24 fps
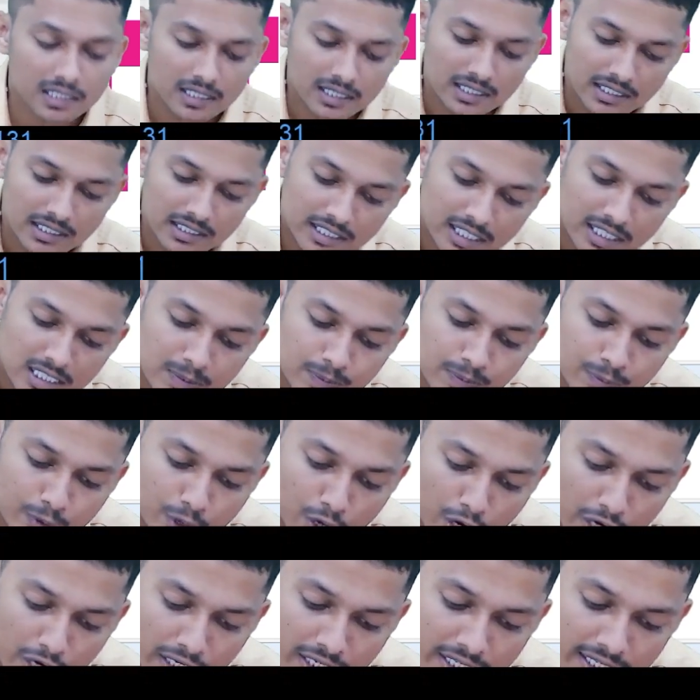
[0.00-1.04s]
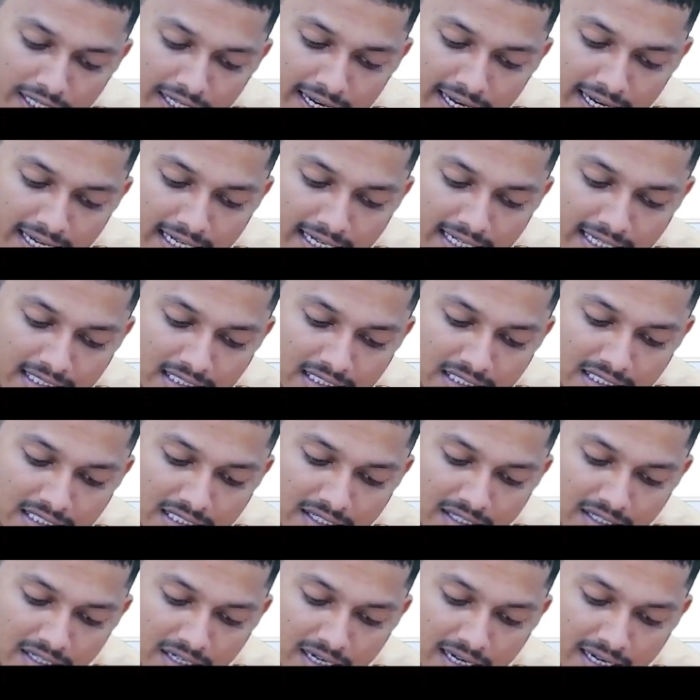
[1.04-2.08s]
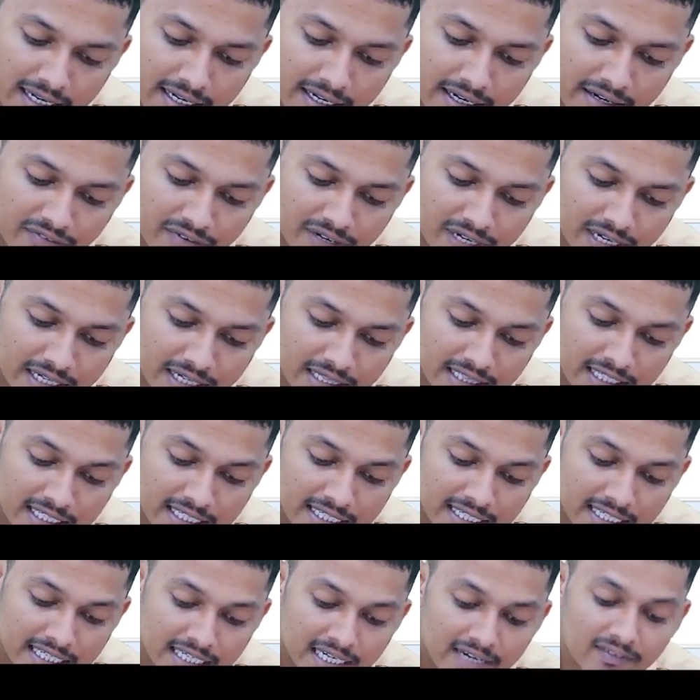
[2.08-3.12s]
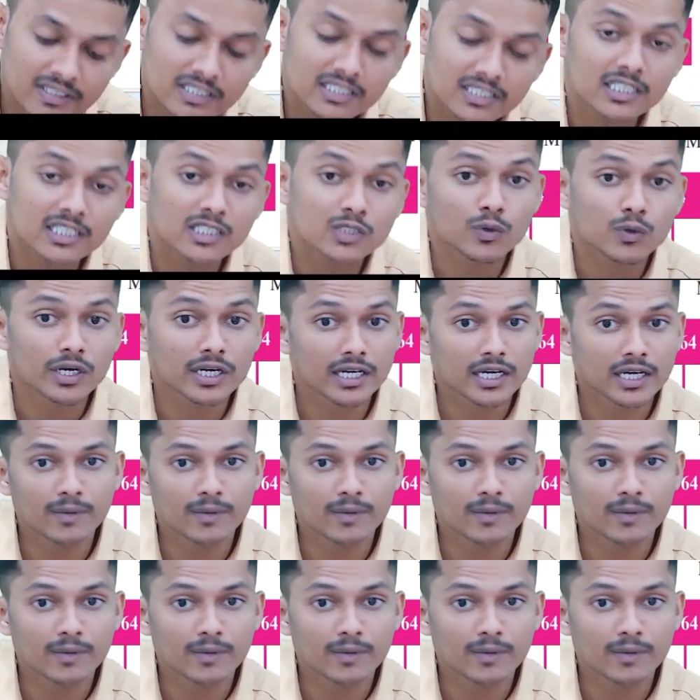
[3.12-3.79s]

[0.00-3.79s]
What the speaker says: this product A is for 30 hours it is working